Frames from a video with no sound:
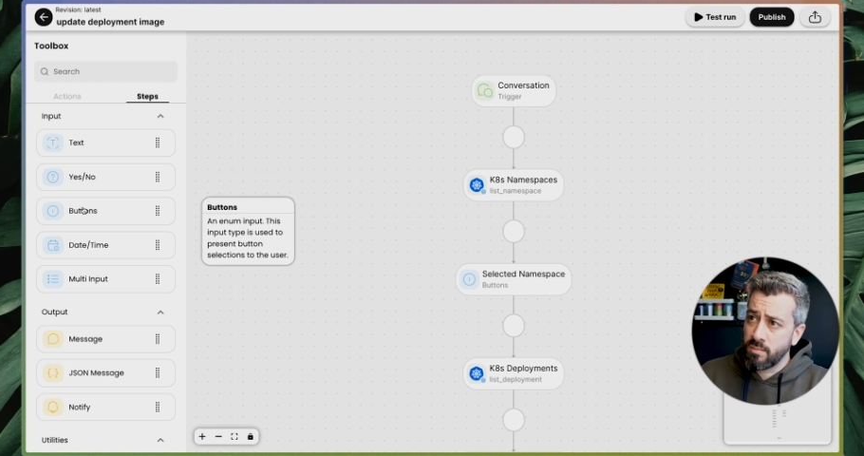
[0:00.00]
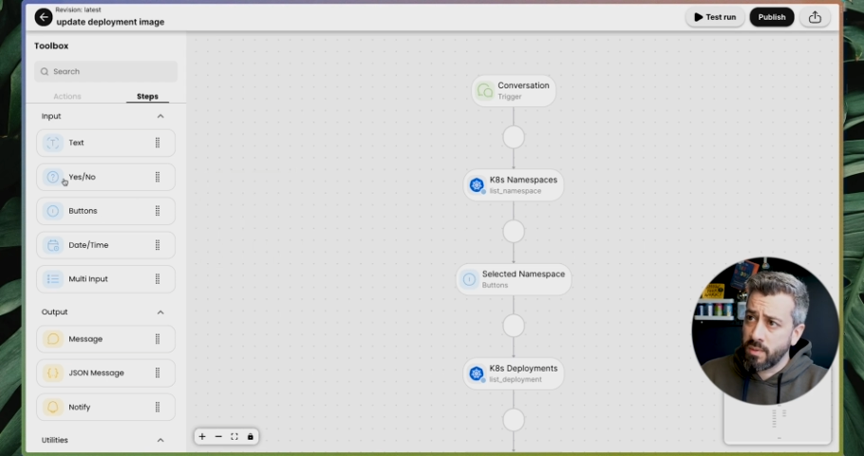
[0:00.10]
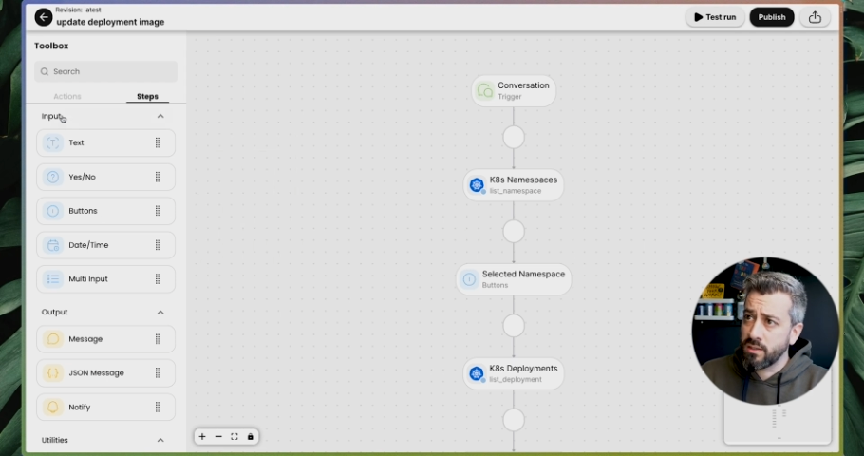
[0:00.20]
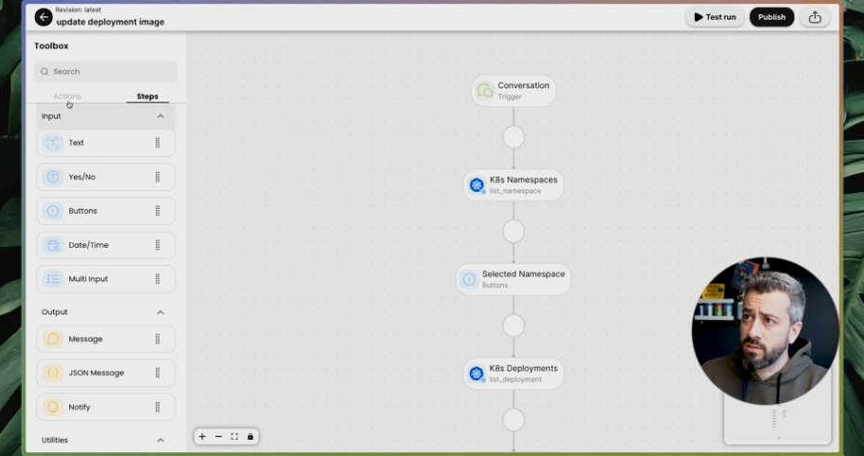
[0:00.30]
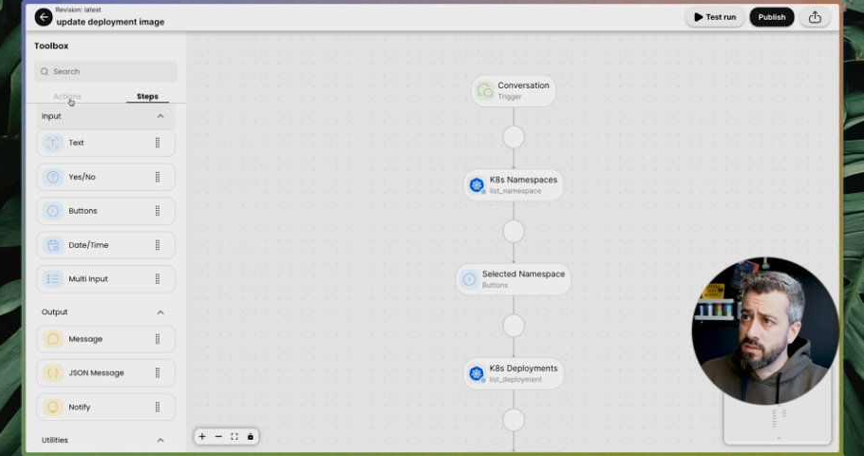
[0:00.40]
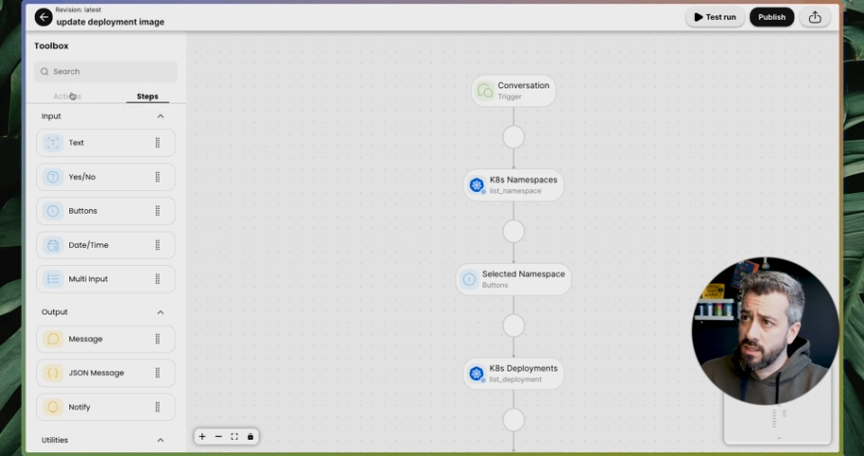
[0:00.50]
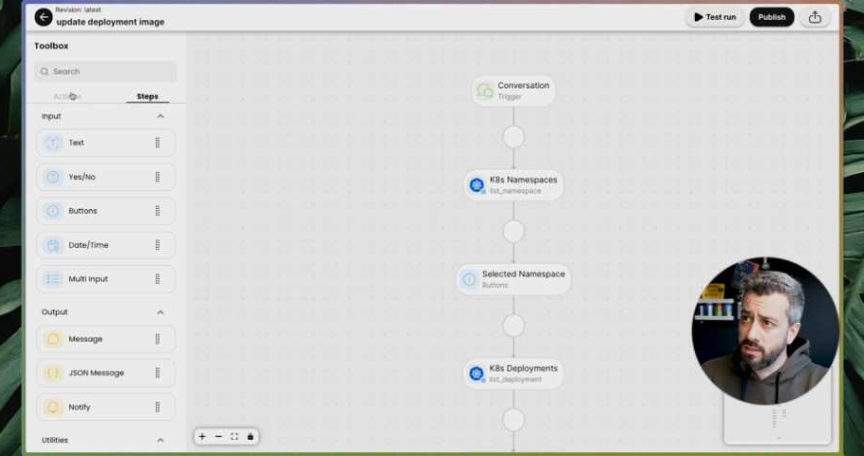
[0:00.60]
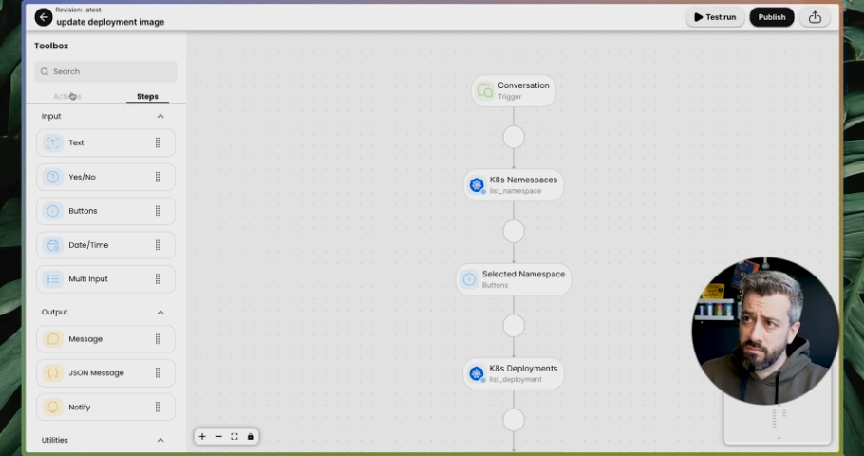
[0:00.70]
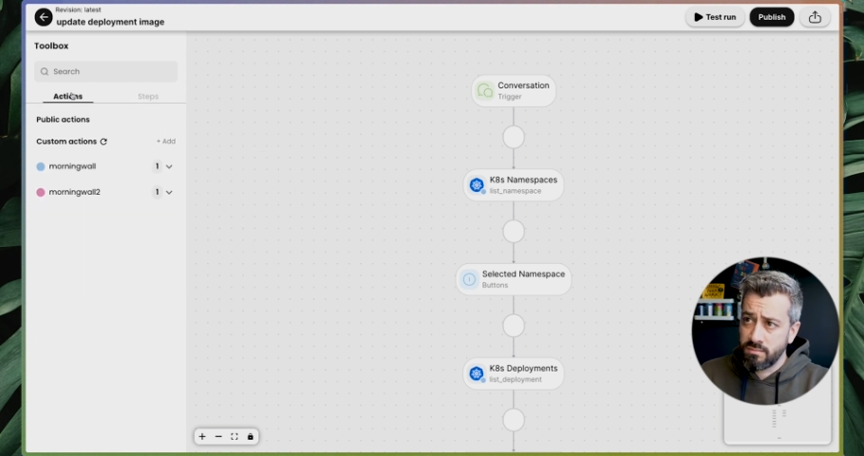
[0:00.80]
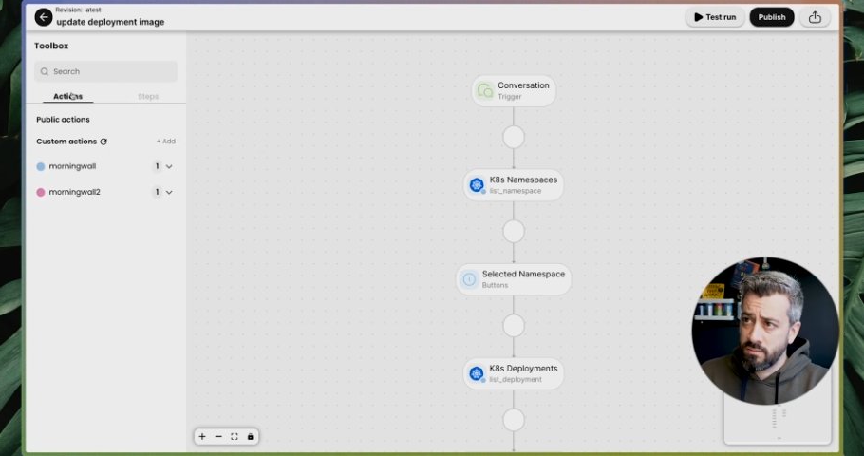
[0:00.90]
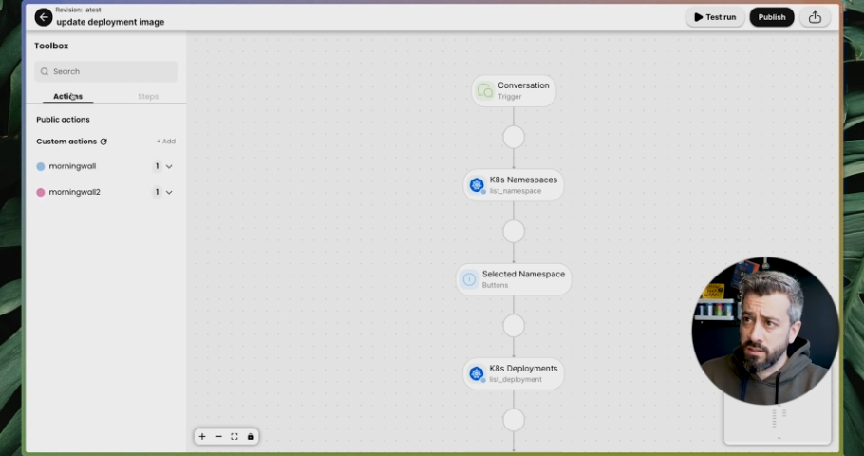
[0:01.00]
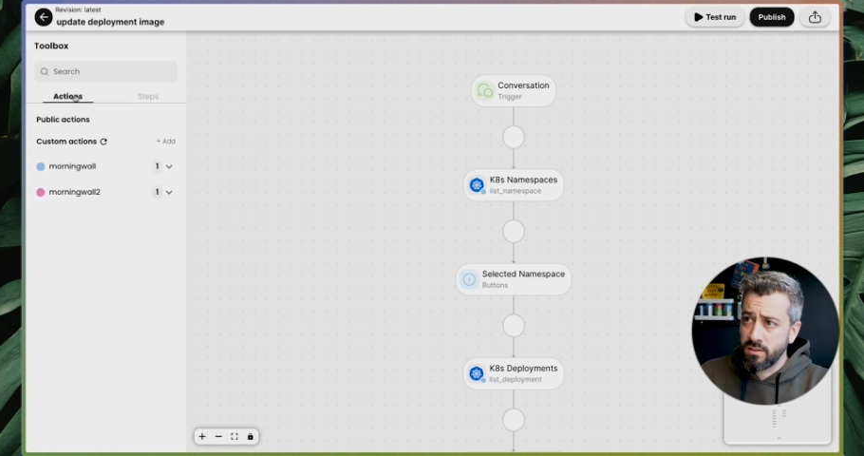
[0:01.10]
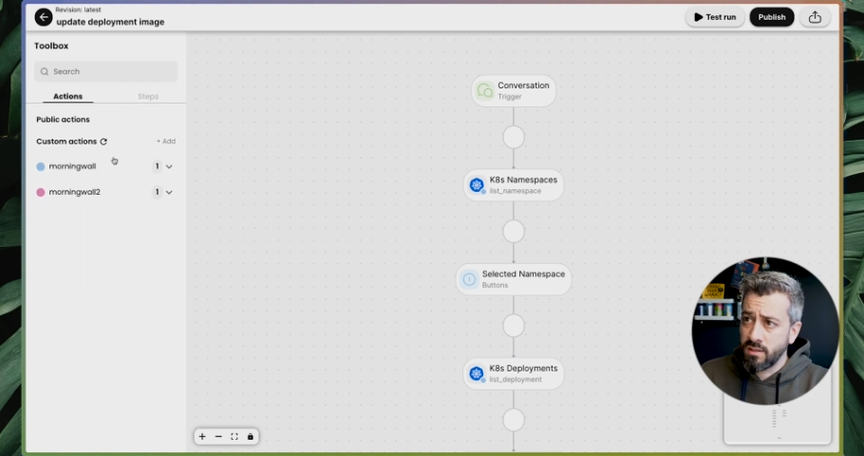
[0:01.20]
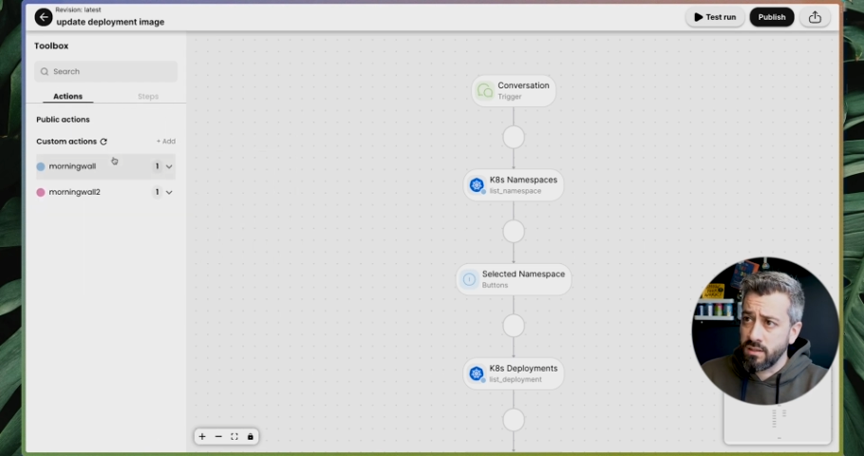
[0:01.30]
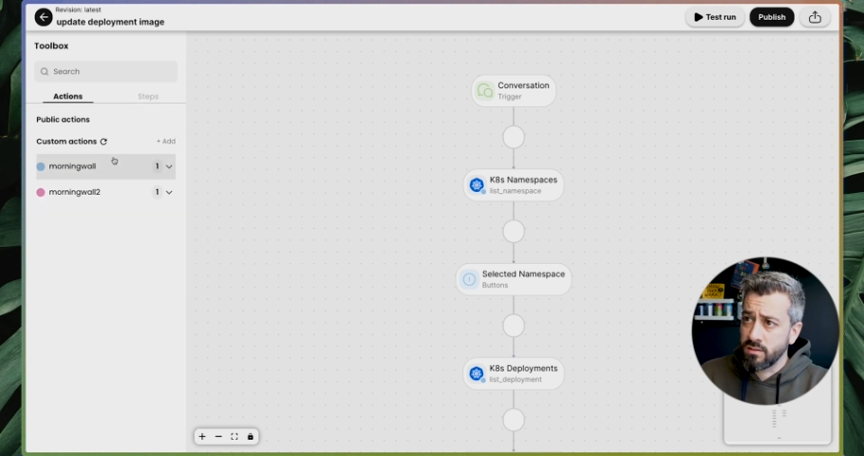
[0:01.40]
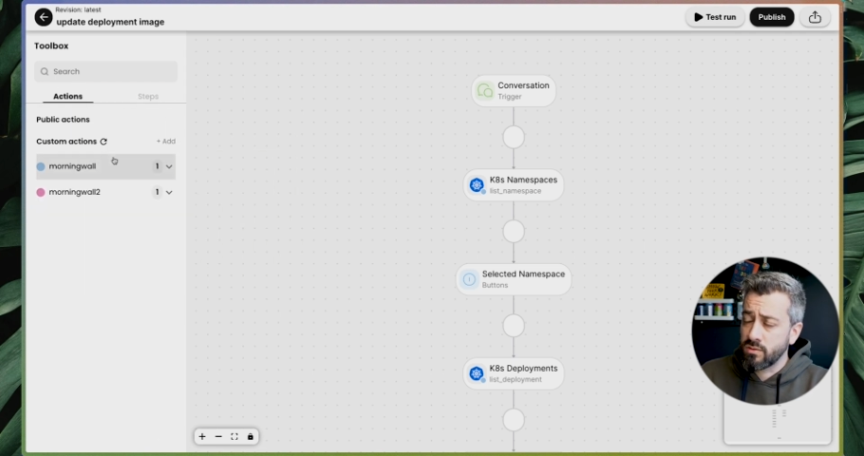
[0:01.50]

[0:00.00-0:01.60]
buttons and other things.